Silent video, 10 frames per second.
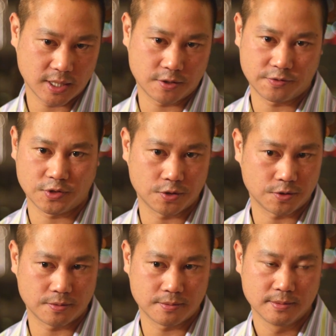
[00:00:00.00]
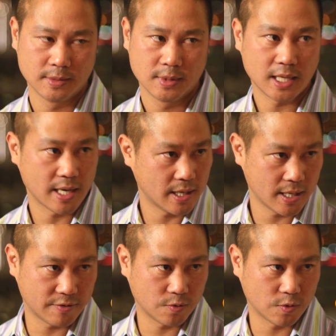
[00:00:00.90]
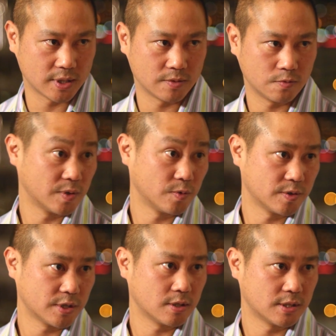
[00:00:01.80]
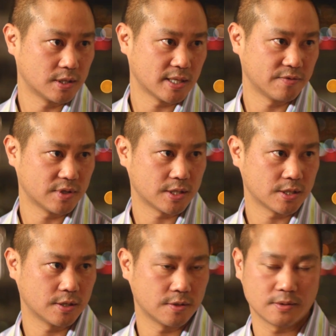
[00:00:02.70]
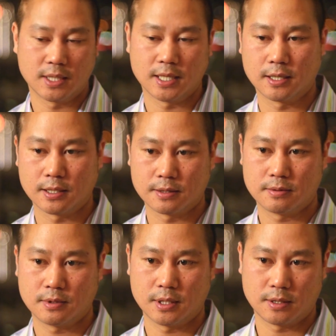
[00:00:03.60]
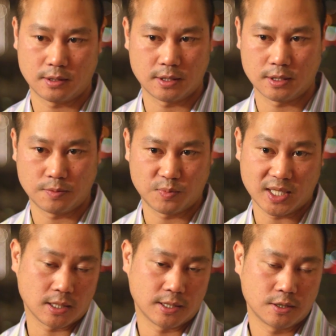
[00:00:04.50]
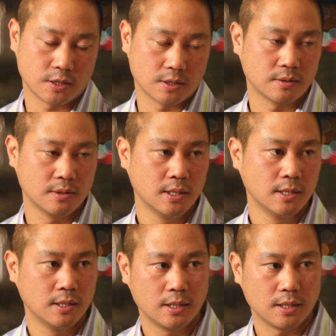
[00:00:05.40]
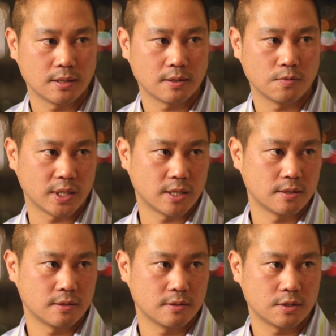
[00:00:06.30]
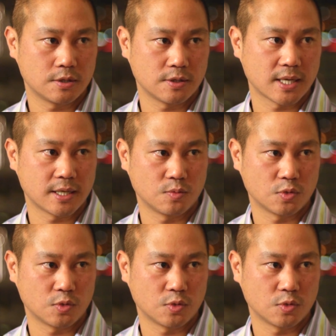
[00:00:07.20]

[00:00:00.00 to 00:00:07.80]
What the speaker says: interviewed everyone when we were still in San Francisco, basically until we couldn't do that